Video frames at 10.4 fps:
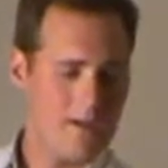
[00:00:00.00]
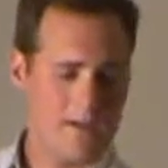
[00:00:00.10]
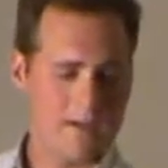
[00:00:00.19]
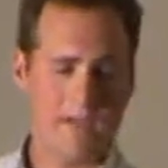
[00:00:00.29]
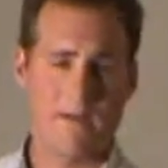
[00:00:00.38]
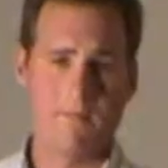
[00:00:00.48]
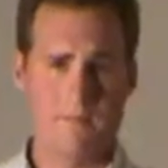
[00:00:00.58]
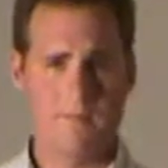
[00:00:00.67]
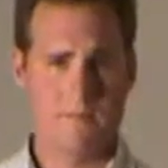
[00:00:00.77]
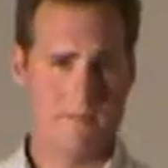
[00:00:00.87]
type
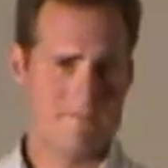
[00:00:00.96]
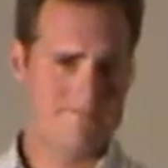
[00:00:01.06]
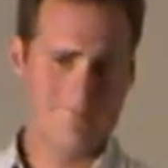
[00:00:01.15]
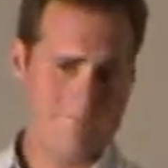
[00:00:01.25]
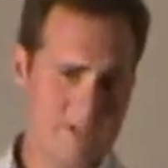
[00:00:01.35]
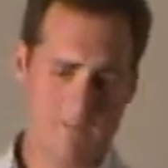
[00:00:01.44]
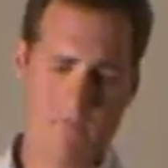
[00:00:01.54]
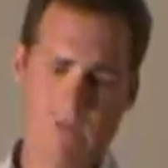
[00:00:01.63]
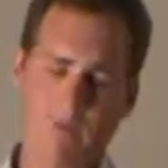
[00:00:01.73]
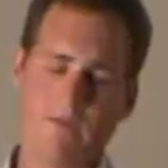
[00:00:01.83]

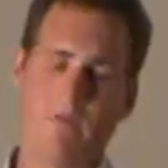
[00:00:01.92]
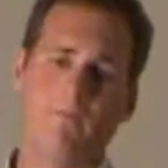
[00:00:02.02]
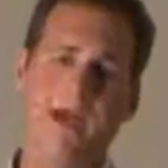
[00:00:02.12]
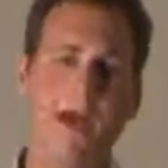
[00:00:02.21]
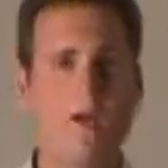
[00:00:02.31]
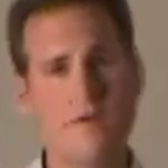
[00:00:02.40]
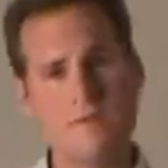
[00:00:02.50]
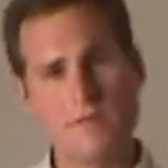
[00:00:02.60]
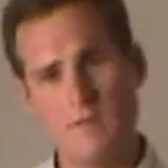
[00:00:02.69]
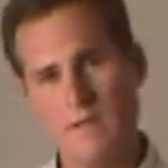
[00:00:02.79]
thing with a patent
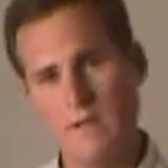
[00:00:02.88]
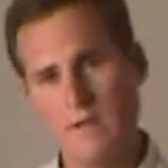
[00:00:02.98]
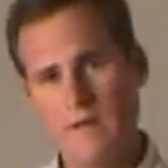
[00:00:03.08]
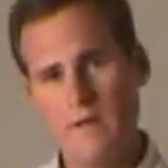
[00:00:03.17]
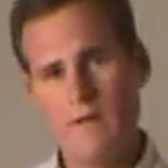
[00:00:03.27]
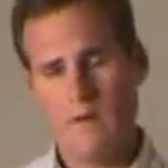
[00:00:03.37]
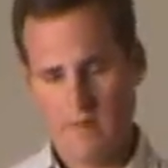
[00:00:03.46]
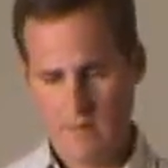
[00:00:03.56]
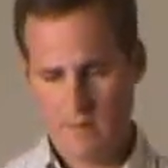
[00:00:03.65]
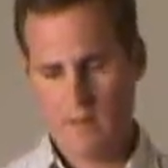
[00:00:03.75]
officer in it
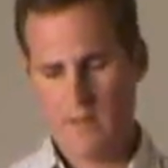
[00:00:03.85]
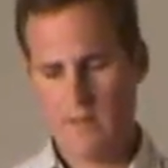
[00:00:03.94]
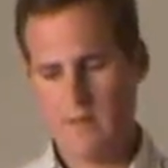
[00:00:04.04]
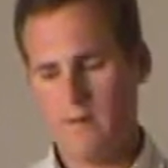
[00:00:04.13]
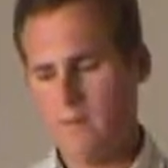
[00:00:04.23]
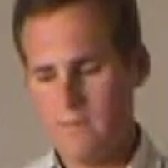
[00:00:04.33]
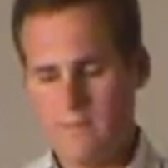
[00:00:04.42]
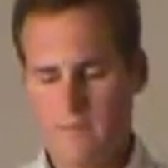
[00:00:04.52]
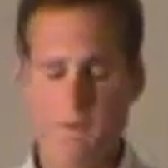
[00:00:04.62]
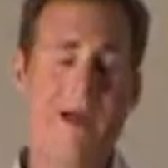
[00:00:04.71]
and
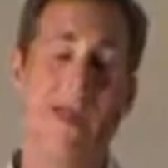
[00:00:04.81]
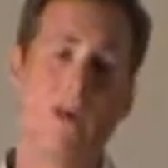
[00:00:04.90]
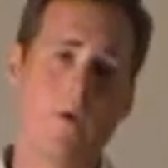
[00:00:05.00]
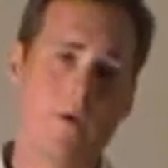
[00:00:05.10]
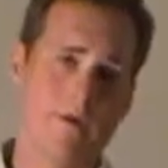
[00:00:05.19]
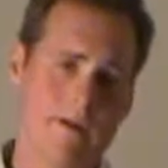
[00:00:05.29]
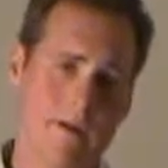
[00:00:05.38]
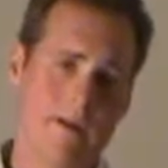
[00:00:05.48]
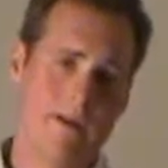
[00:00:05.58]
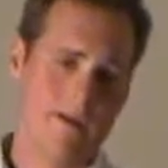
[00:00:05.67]
a patent lawyer in
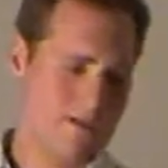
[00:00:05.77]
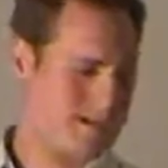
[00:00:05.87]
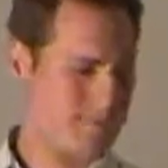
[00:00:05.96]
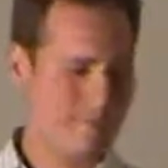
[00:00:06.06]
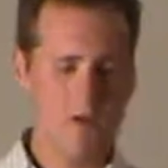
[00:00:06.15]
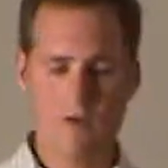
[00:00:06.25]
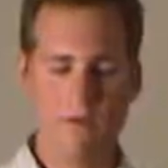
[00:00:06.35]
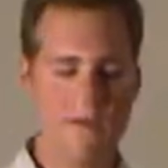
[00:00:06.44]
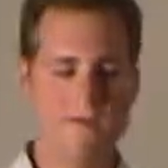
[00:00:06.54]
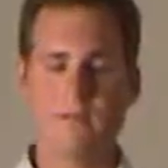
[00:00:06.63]
there, and just,
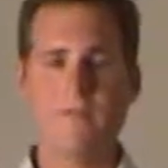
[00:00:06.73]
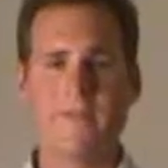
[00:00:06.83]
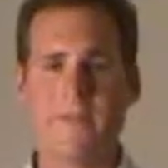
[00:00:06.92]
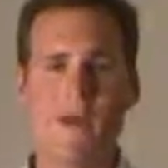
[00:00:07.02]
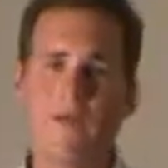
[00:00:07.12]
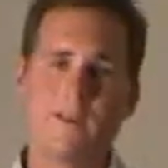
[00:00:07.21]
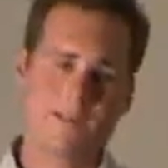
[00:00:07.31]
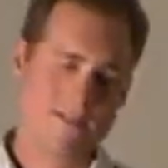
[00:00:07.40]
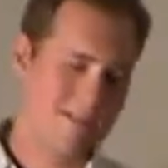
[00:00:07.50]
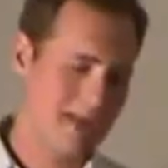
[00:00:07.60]
not only is
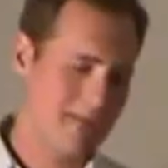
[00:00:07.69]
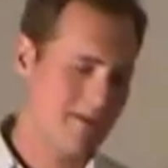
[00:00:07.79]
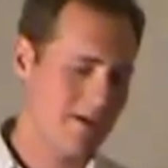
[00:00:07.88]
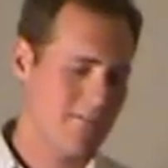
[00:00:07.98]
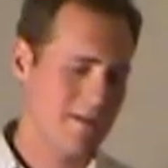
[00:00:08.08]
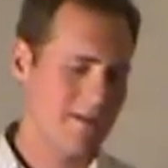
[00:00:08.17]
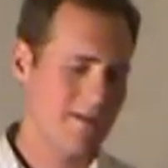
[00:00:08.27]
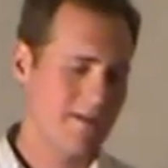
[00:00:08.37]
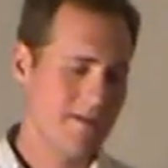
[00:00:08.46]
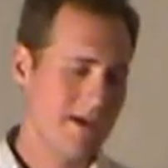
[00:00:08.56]
this stadium going to
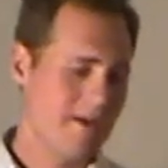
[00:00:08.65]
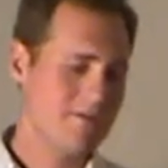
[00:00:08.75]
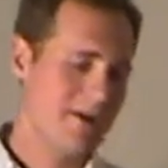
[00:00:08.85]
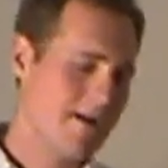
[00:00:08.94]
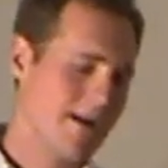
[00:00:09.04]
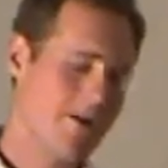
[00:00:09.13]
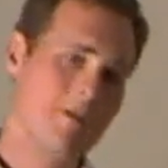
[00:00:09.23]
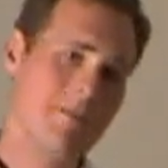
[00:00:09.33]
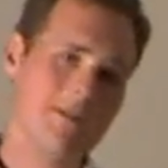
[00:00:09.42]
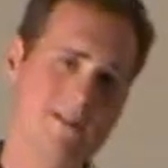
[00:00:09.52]
be, I'm trying to not
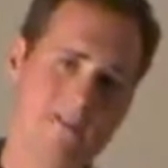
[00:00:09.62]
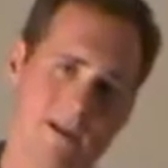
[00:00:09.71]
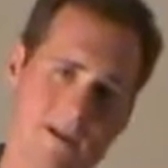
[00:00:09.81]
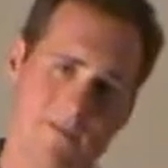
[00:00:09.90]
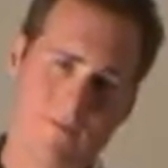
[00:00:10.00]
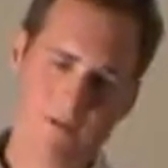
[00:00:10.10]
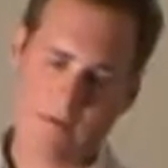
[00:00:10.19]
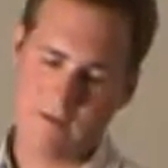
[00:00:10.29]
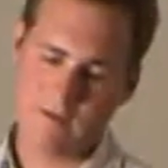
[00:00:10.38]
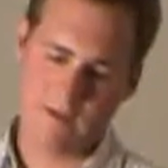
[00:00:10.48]
only make this stadium
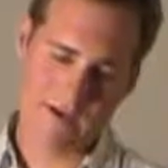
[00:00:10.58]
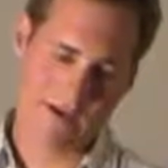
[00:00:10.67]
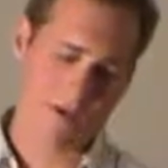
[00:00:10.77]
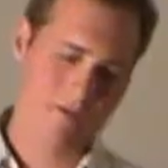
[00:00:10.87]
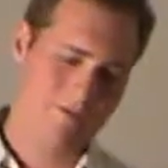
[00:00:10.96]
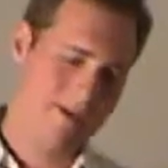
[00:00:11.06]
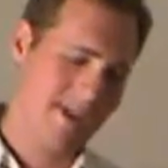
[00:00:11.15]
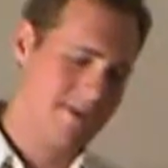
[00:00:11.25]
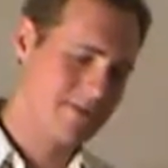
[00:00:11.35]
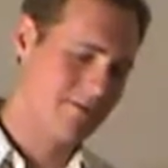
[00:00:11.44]
the
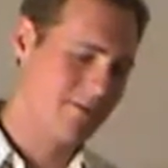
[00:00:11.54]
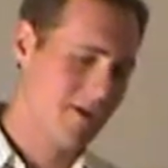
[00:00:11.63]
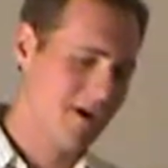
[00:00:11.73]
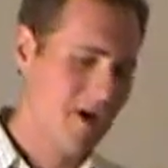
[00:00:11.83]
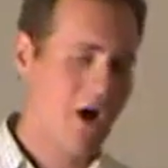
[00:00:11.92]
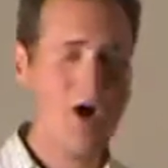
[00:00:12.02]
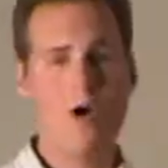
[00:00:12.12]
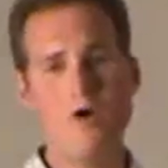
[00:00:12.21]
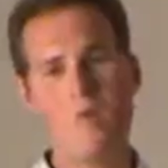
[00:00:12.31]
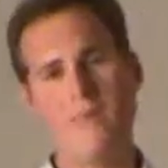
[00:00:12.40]
unification of
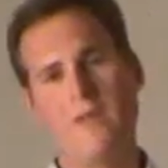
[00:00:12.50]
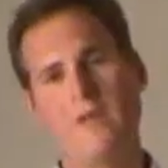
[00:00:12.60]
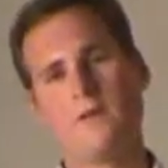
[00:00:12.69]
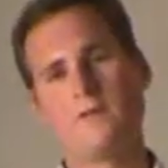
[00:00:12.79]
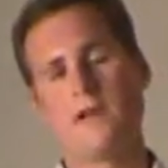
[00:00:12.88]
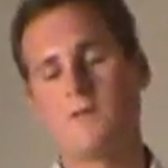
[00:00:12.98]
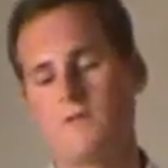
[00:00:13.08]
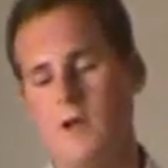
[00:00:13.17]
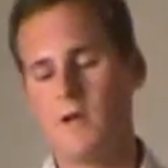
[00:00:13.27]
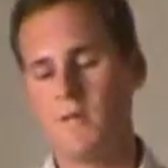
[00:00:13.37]
all fields, I'm
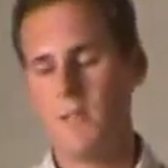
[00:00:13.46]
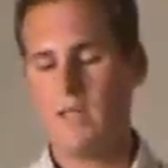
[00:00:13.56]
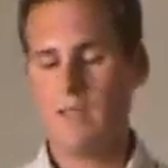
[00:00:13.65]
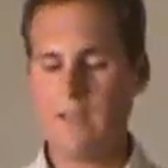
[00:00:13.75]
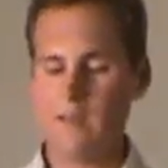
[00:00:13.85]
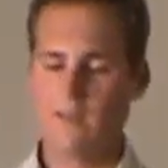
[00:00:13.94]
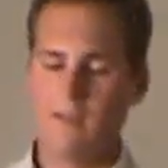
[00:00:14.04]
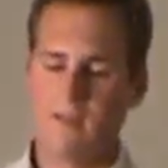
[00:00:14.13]
trying to make it,